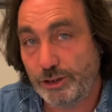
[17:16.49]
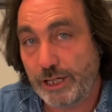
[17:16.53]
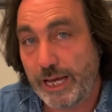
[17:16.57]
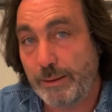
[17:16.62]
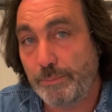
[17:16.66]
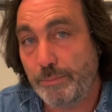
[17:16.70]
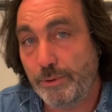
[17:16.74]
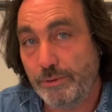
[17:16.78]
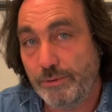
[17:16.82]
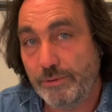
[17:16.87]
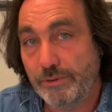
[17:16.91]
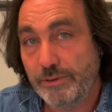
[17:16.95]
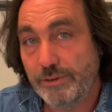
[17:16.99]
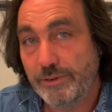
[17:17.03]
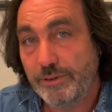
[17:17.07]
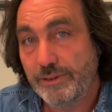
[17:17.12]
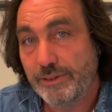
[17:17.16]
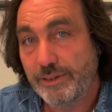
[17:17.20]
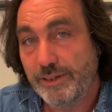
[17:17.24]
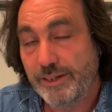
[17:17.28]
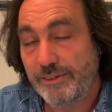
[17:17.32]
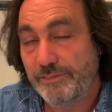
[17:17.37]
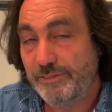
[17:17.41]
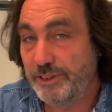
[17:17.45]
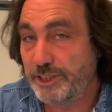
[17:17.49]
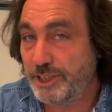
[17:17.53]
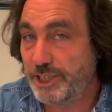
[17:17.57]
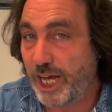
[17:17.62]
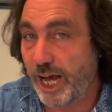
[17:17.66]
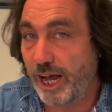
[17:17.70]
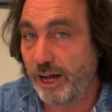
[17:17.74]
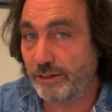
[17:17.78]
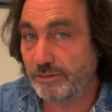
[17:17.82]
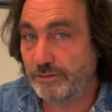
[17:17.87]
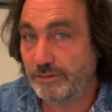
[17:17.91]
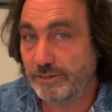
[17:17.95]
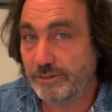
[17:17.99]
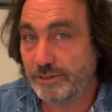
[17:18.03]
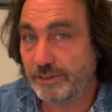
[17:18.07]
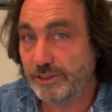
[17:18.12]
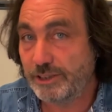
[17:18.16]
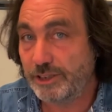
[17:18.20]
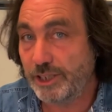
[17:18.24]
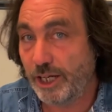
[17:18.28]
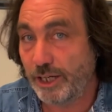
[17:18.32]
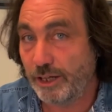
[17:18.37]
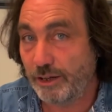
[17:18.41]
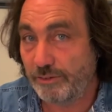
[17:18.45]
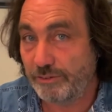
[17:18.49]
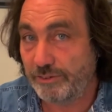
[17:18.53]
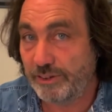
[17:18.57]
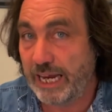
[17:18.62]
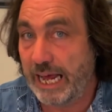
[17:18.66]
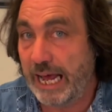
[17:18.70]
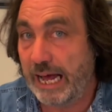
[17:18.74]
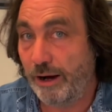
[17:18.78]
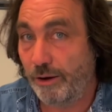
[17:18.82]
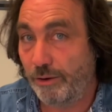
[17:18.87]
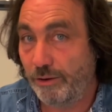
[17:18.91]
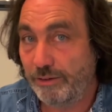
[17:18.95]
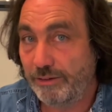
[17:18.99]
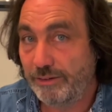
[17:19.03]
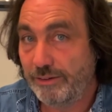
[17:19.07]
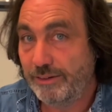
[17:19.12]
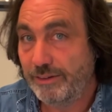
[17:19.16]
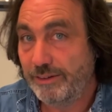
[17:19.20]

gamble? If you don't, turn off now.